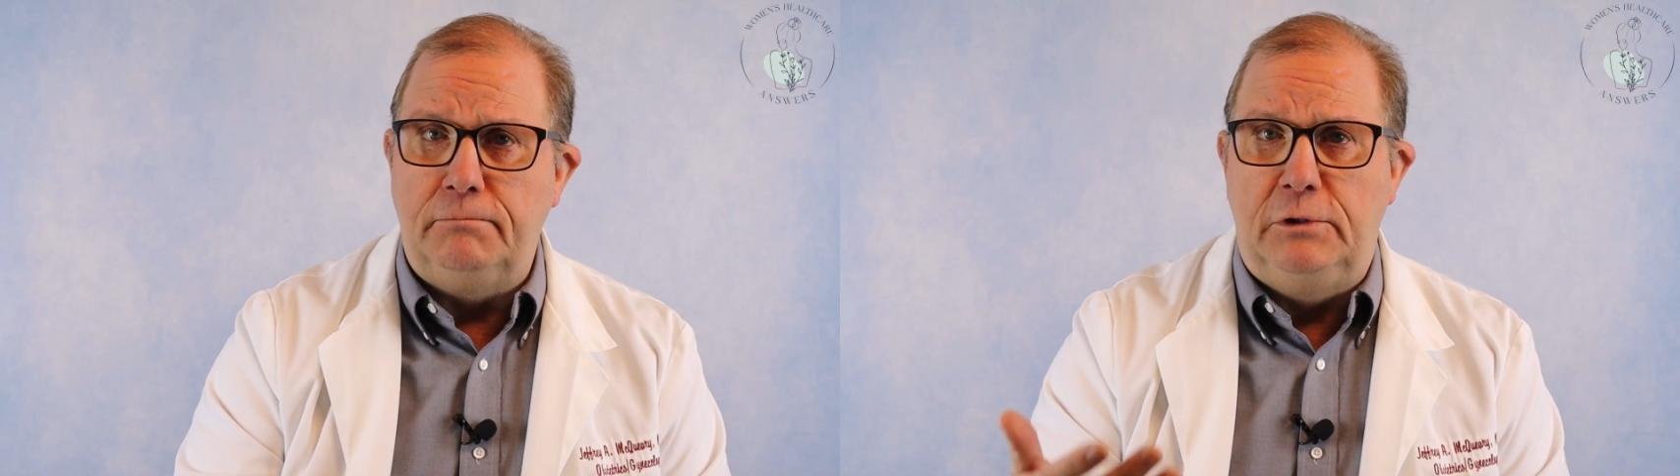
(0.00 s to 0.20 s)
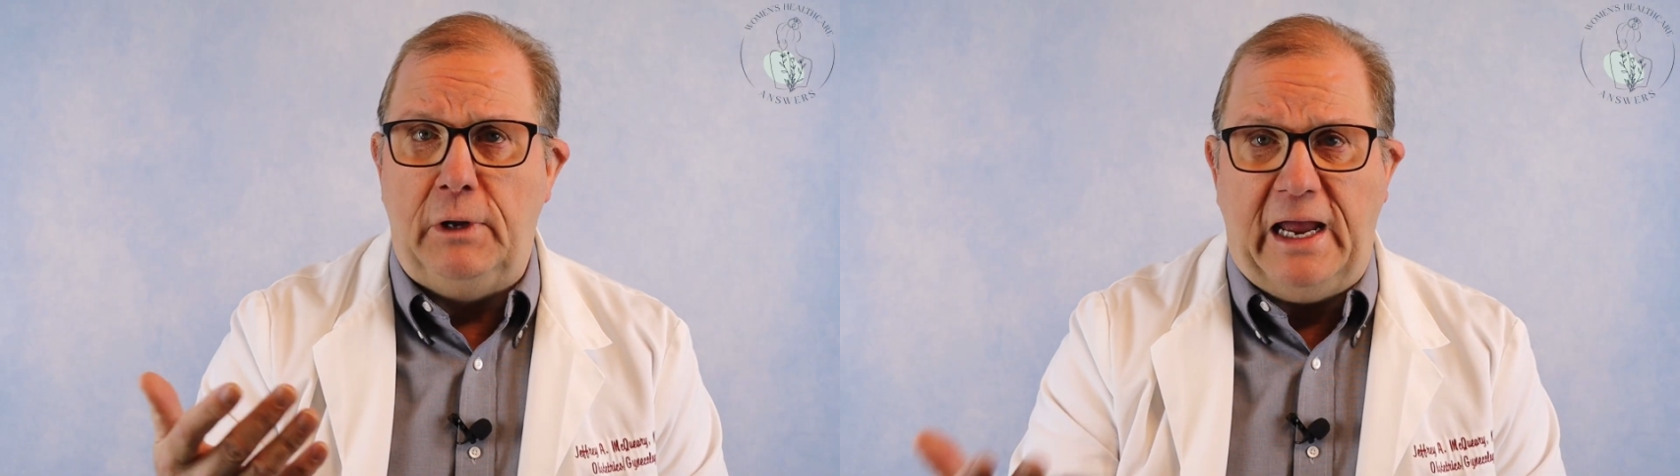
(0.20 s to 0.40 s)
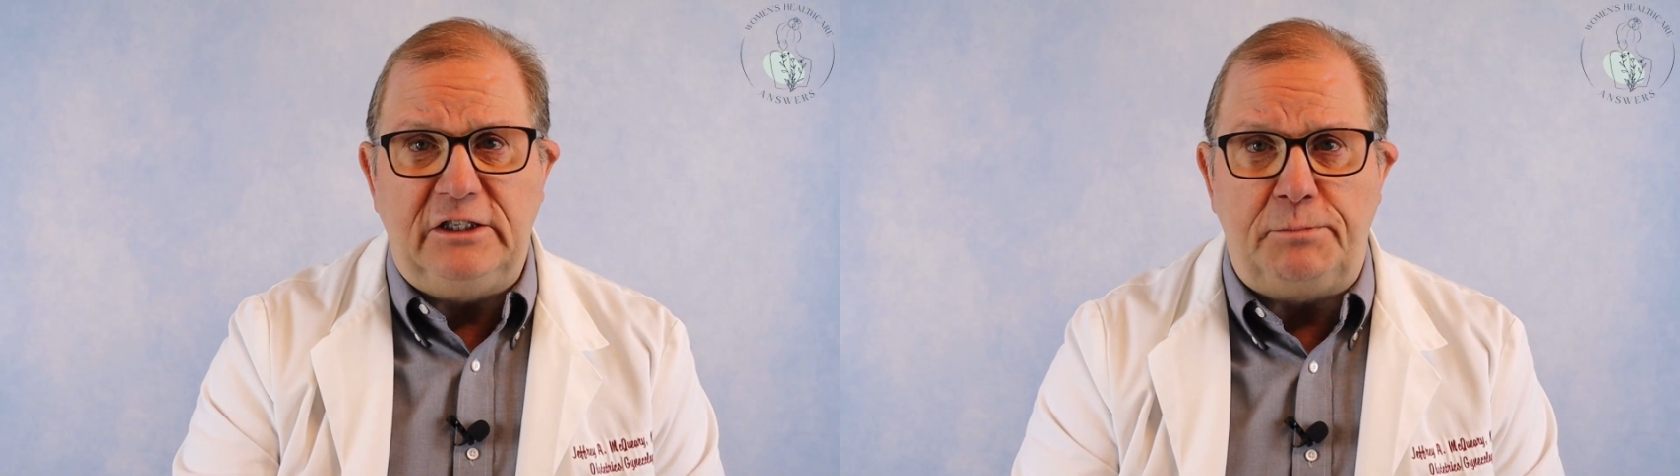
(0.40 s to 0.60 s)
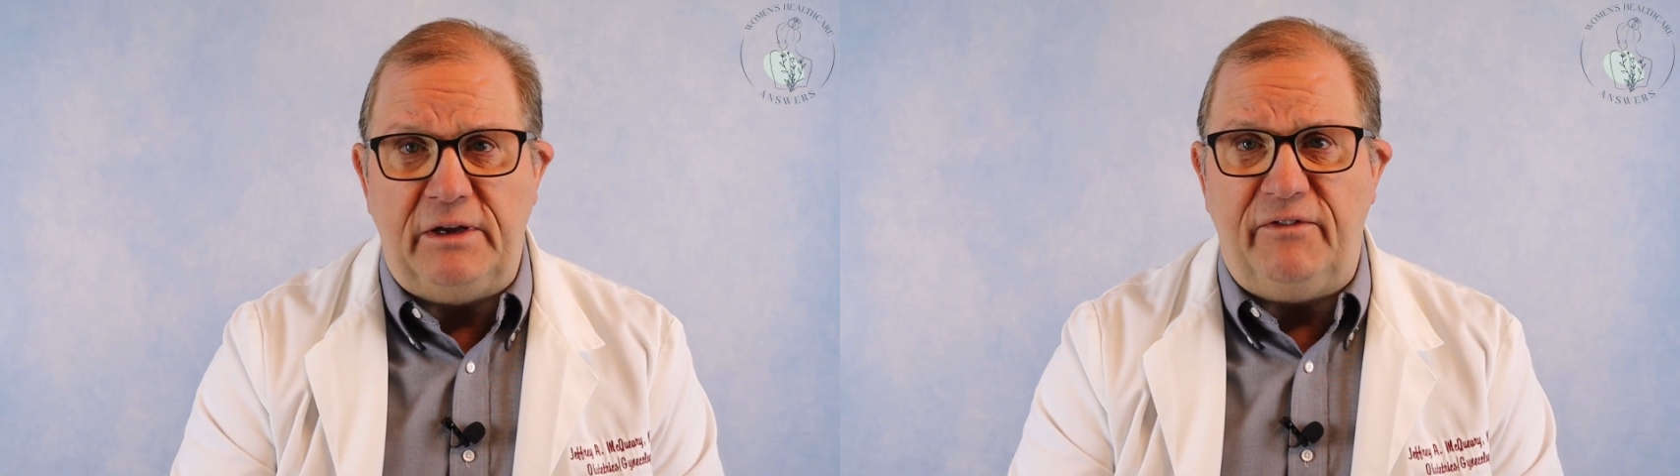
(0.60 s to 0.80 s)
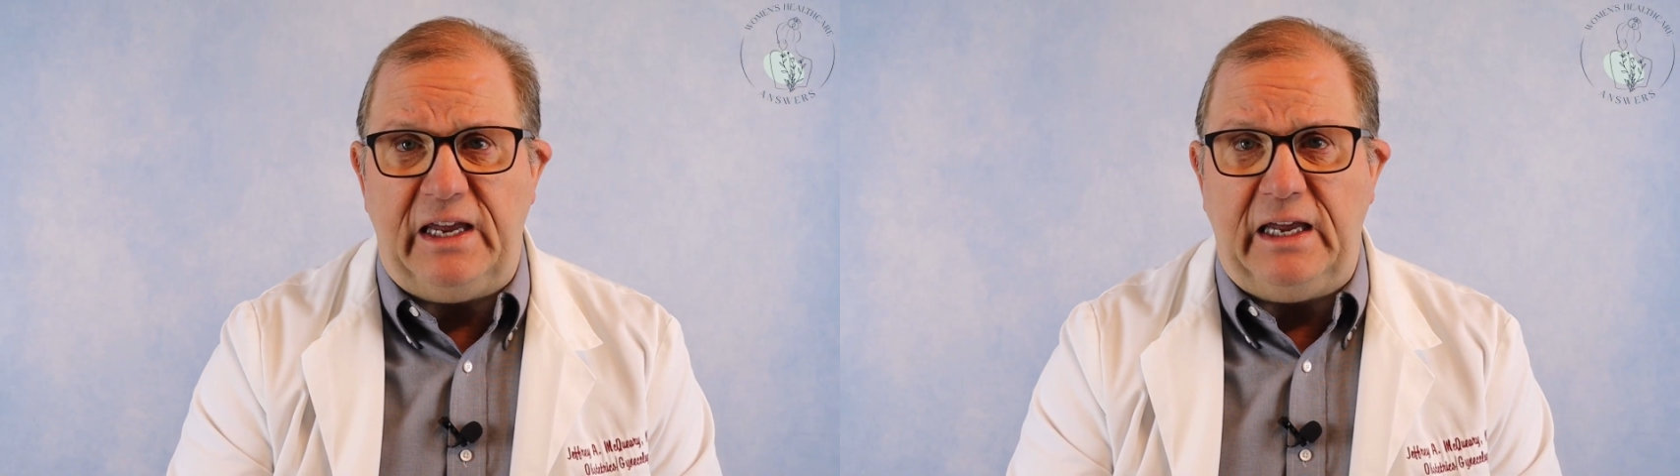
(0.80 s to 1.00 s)
to
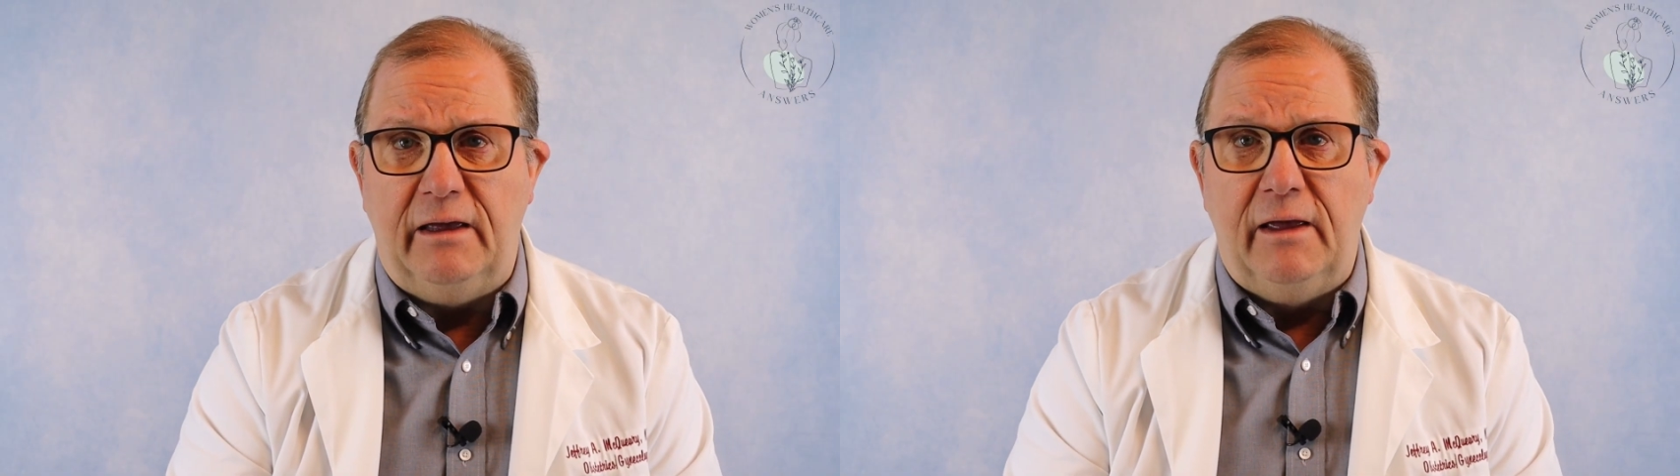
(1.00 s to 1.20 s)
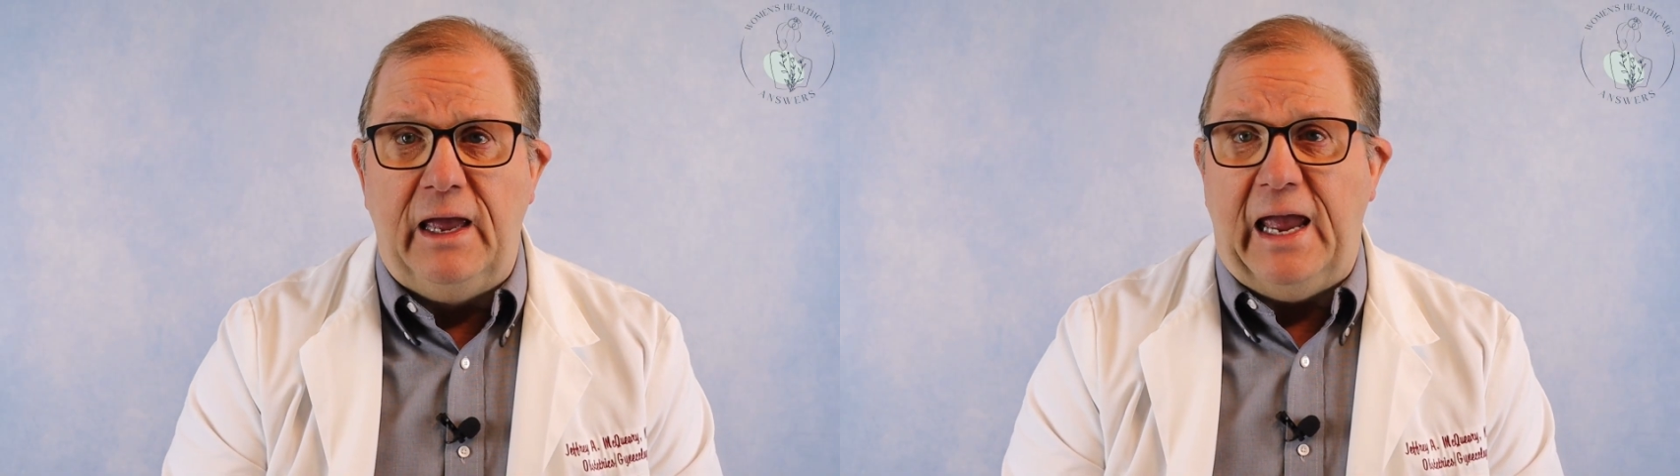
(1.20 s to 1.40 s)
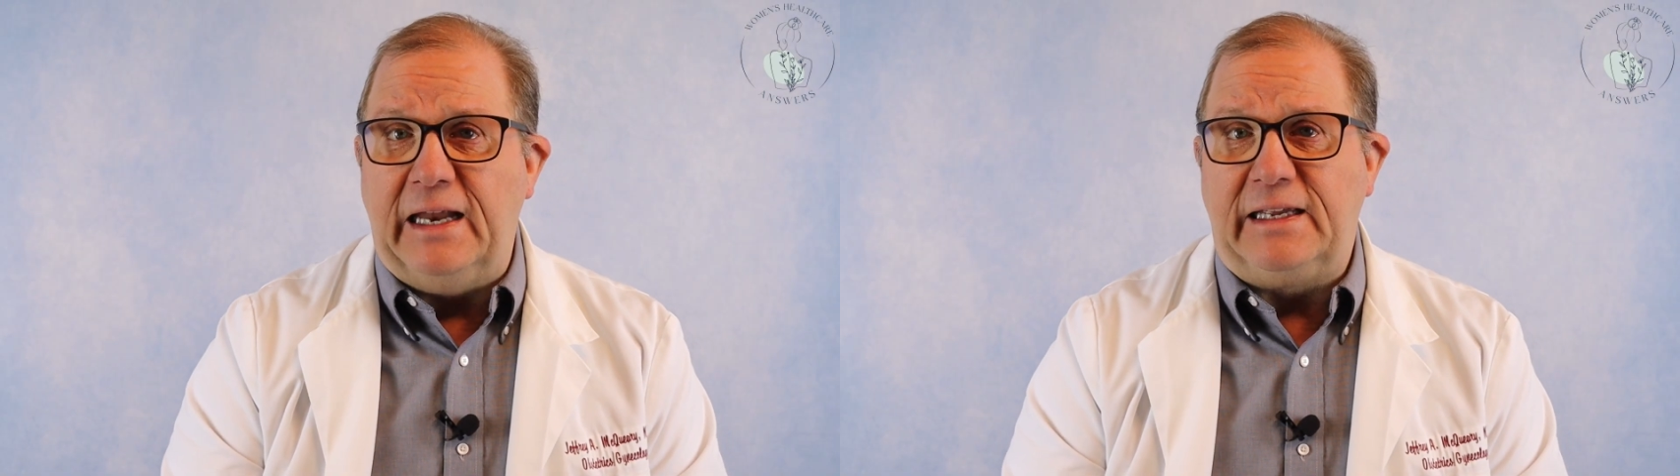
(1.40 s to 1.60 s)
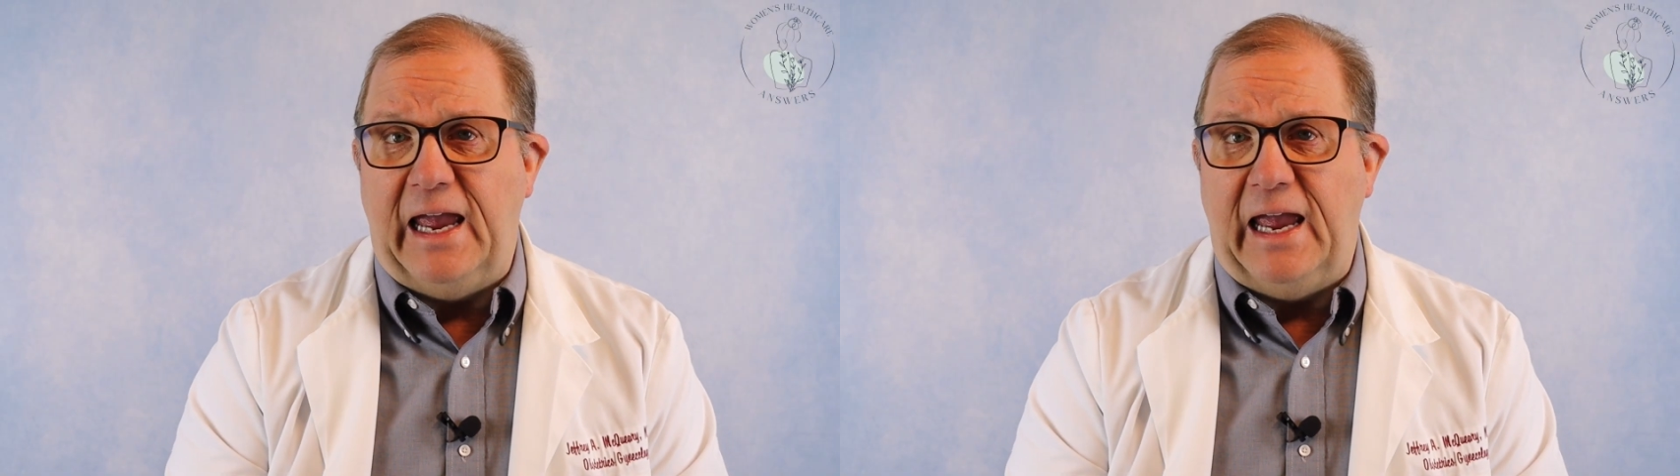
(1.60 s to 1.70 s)
HPV and